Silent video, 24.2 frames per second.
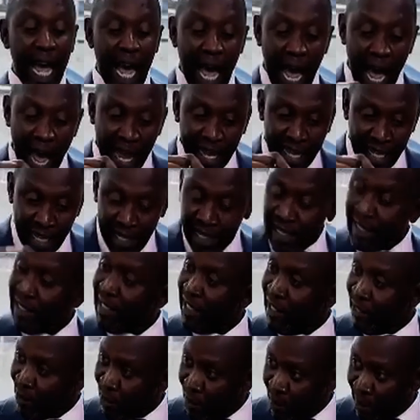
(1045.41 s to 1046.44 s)
A case
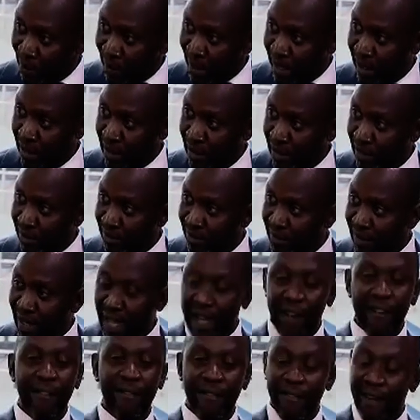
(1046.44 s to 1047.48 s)
is compiled,
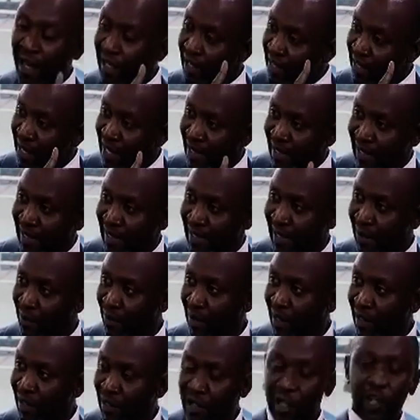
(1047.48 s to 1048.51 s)
facts are
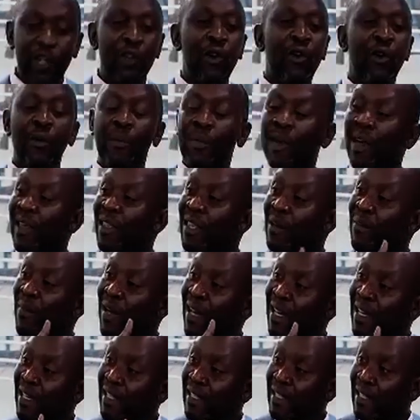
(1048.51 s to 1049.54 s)
established, you compare them
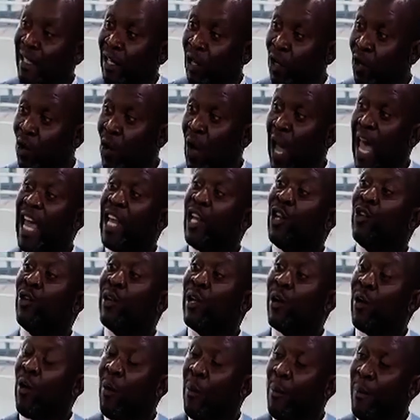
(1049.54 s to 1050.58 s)
against the law, and you
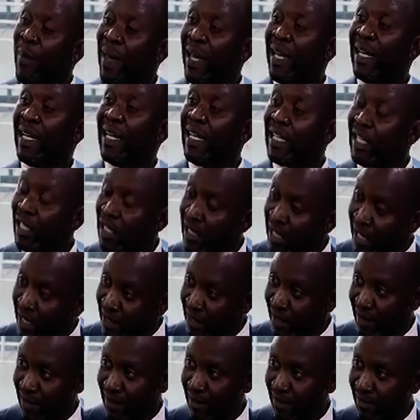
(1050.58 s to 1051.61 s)
recommend
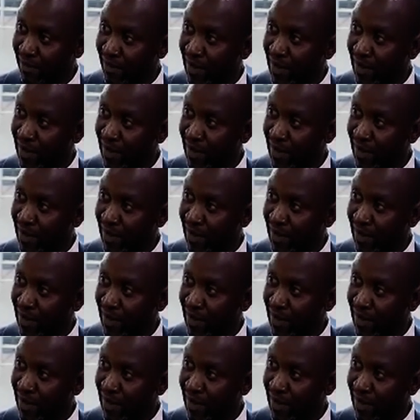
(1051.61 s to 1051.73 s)
charges.